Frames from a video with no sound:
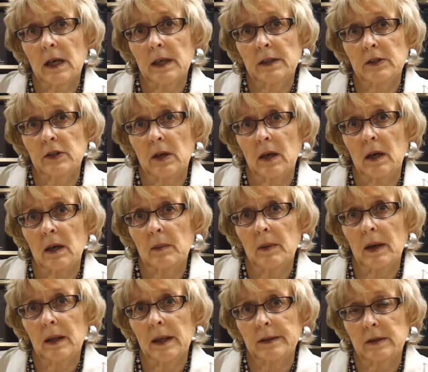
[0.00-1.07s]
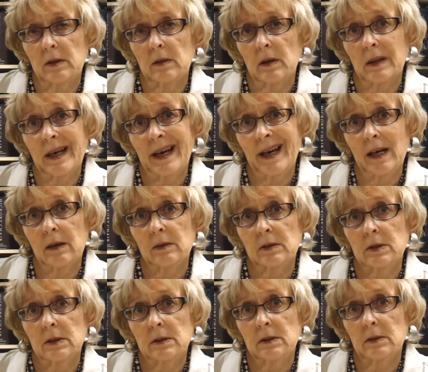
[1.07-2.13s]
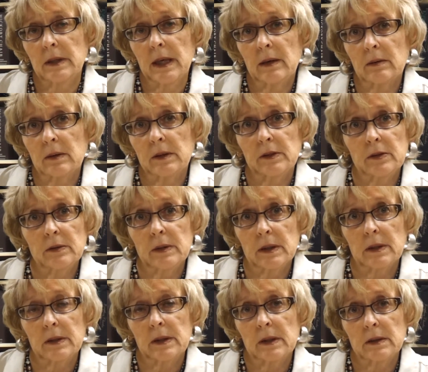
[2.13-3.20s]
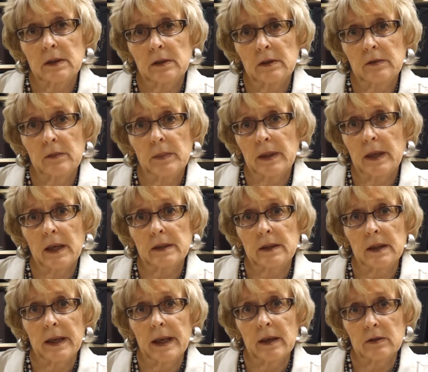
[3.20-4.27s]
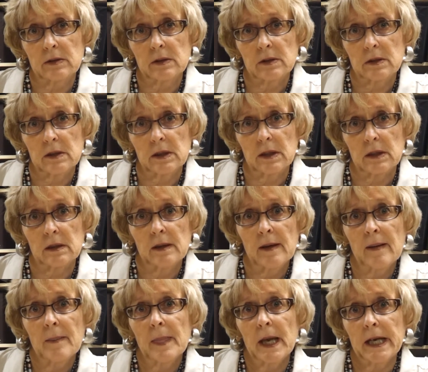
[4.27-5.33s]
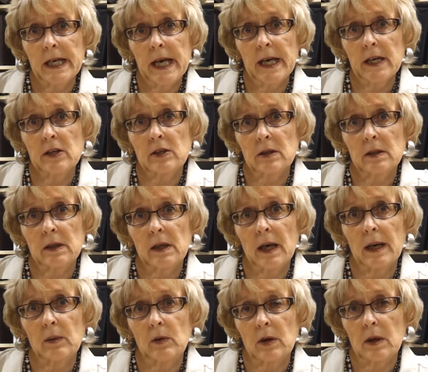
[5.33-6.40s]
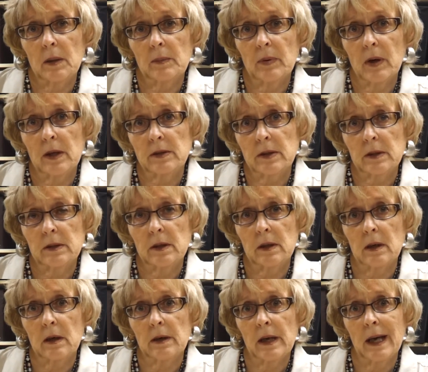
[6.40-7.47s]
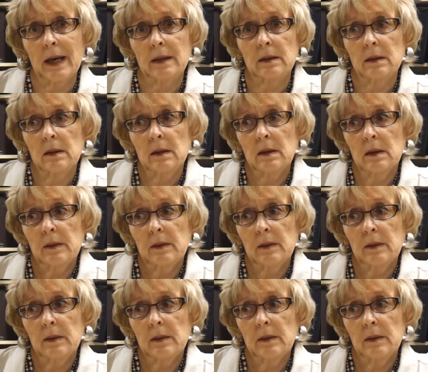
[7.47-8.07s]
design job, I like to go to the house, as you can't really do anything until you've been out to the house to see it. Occasionally, I work on projects that are not